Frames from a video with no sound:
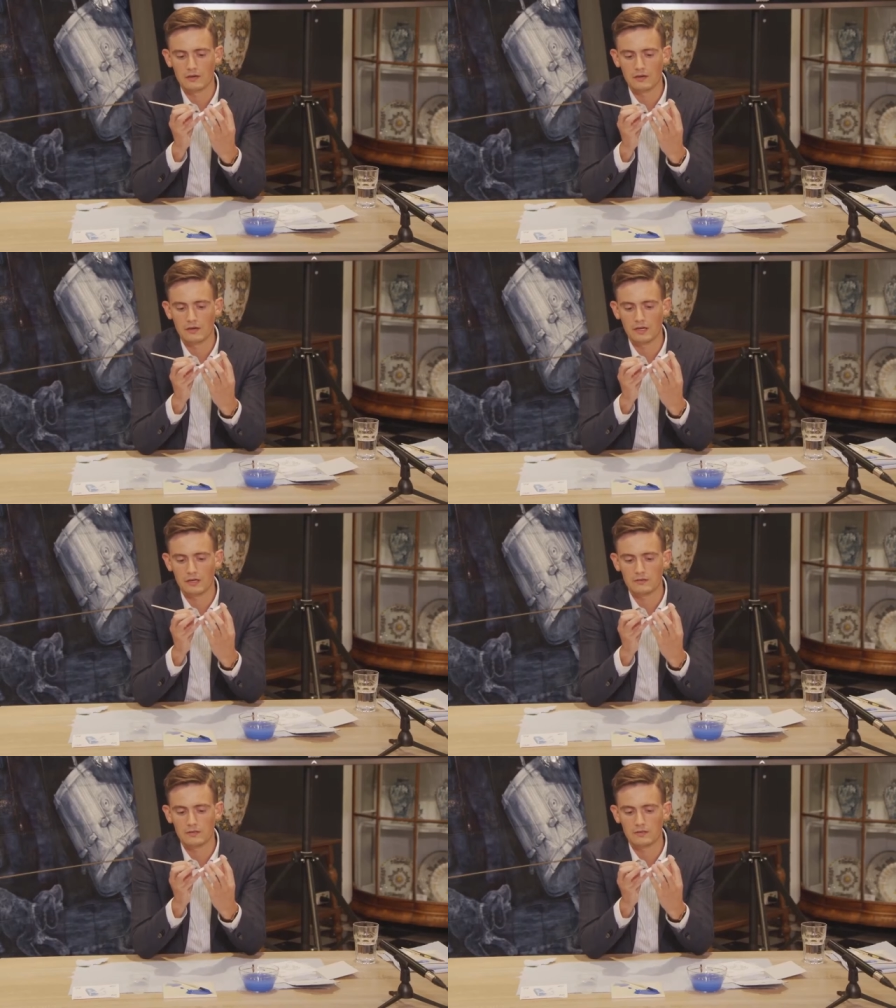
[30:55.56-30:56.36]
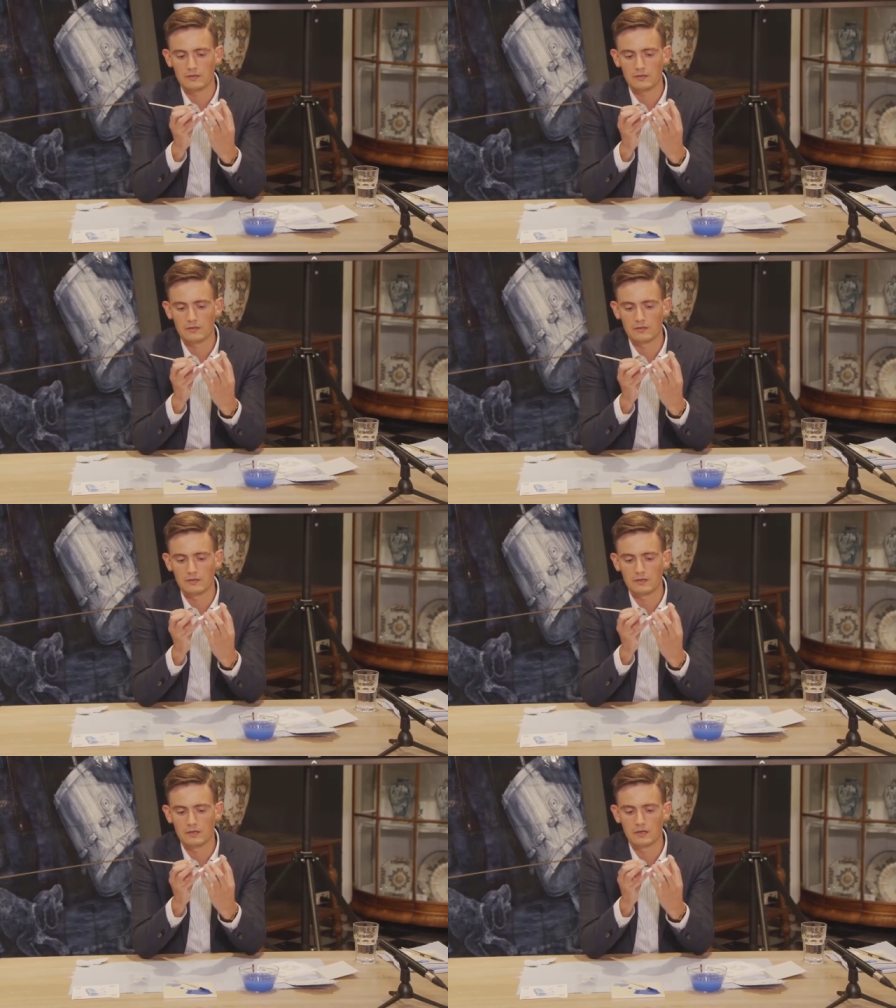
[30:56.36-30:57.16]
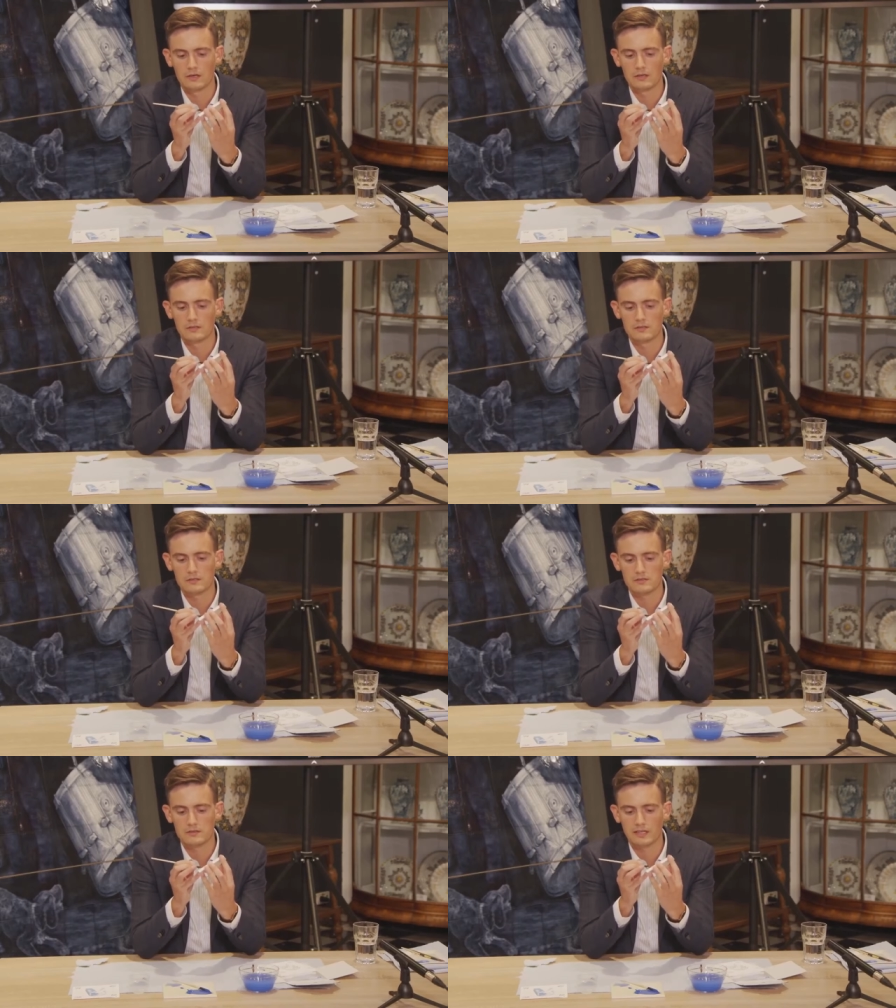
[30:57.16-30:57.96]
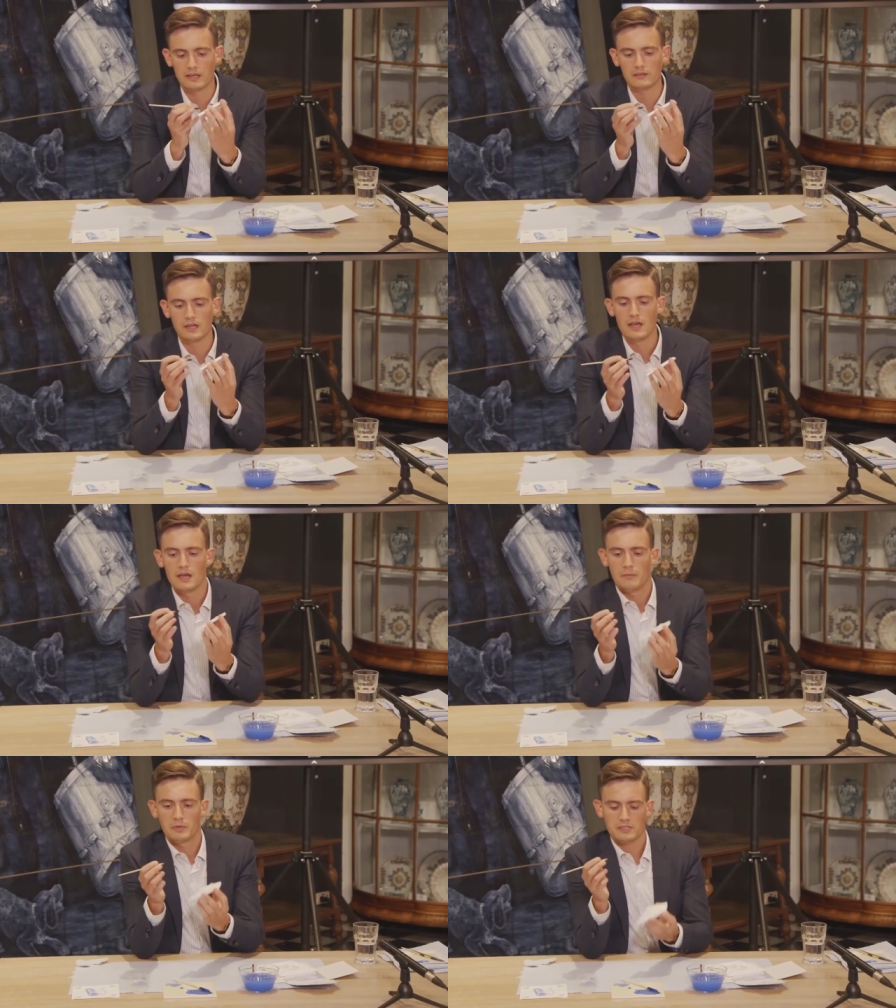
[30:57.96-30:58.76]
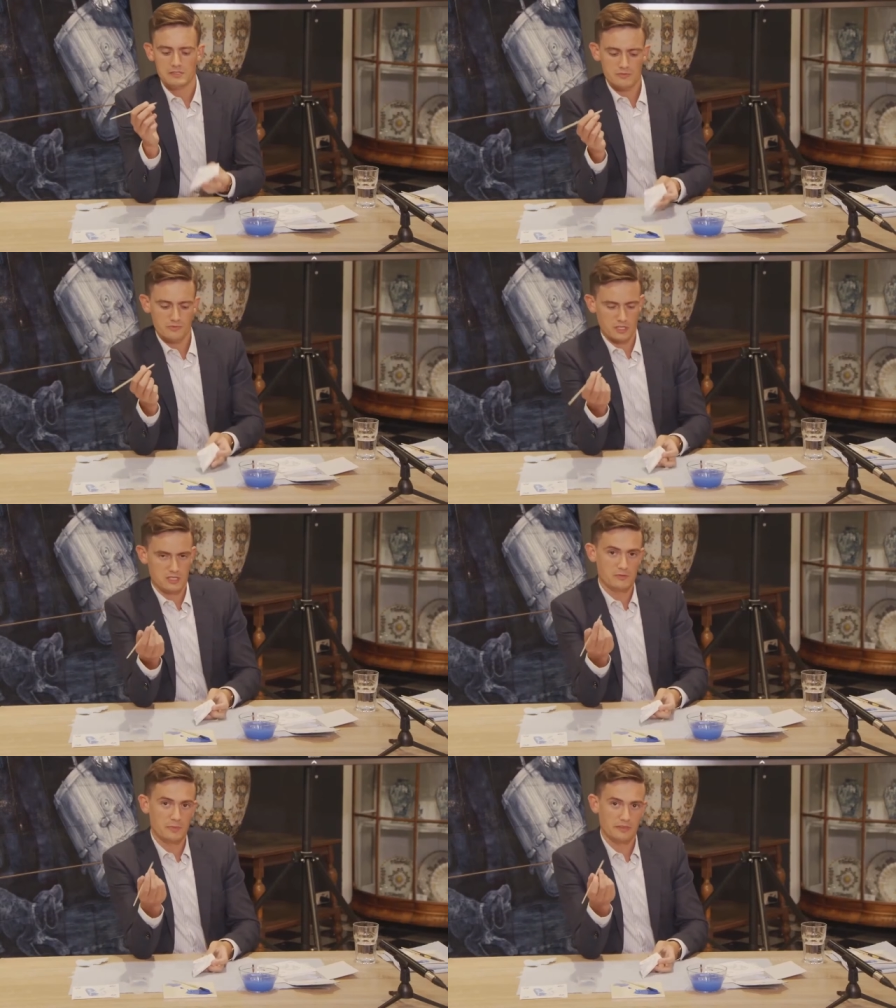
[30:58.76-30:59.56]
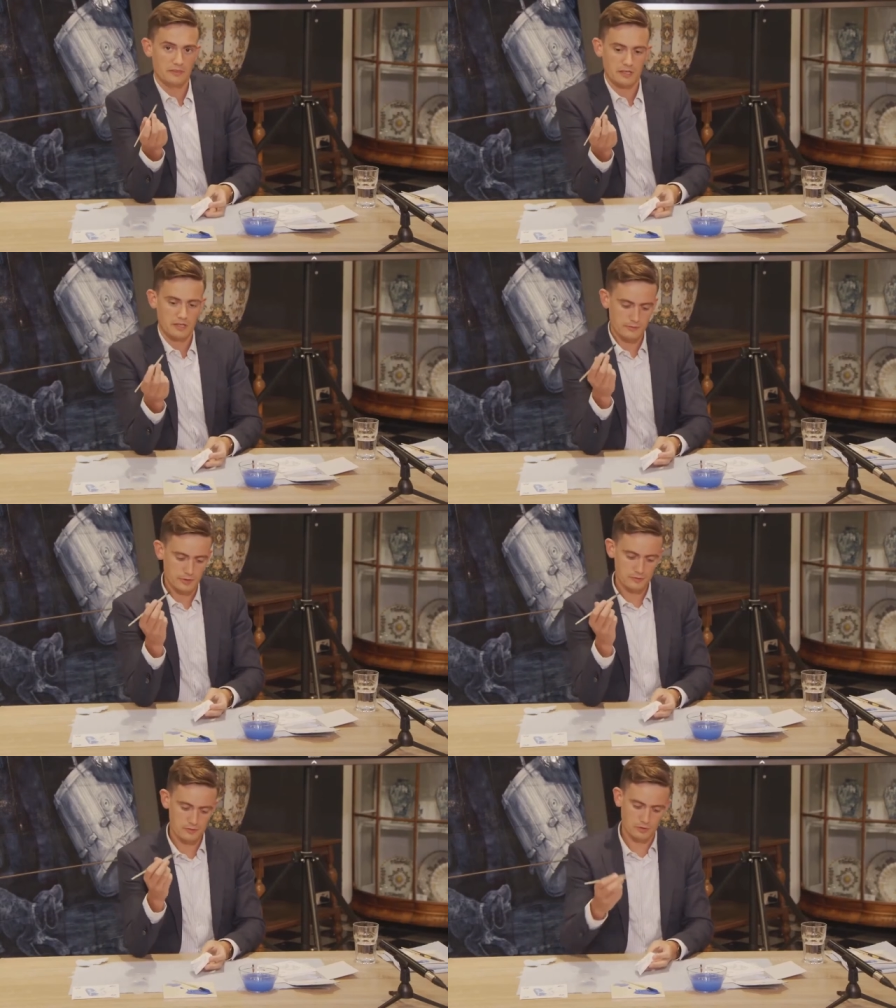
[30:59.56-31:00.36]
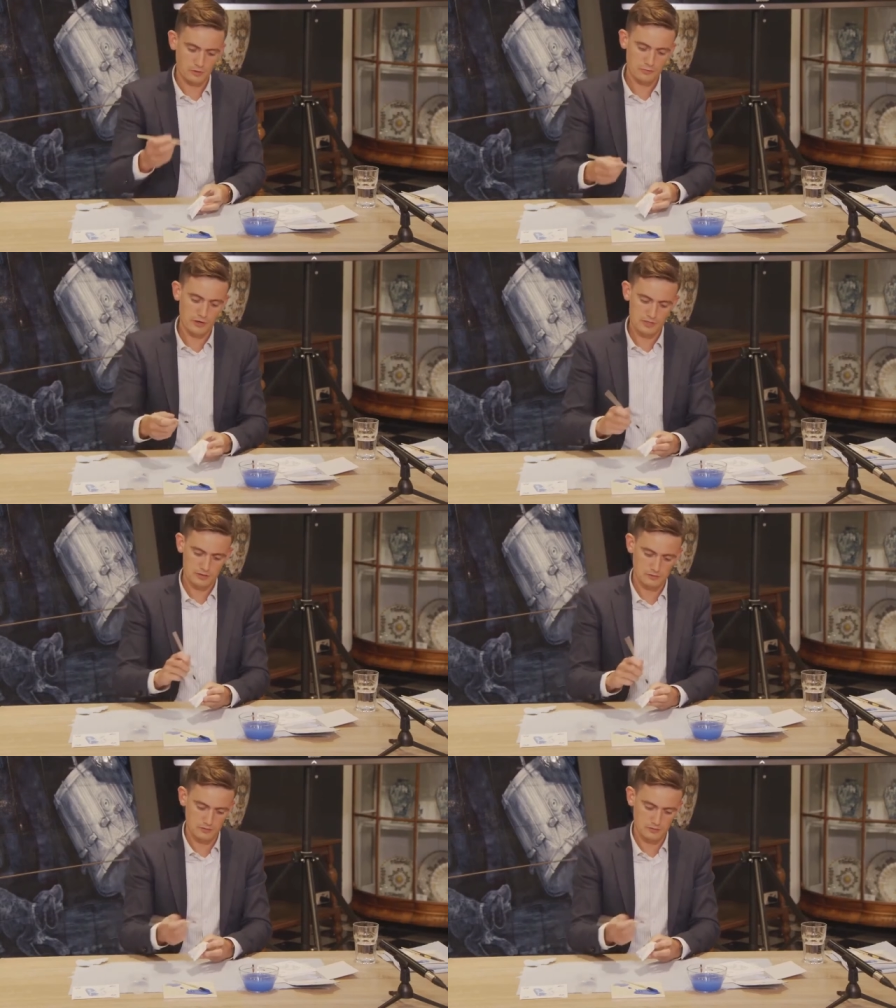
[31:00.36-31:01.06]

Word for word: Now, just try that out. Because this brush is a bit thicker, we use the whole brush, so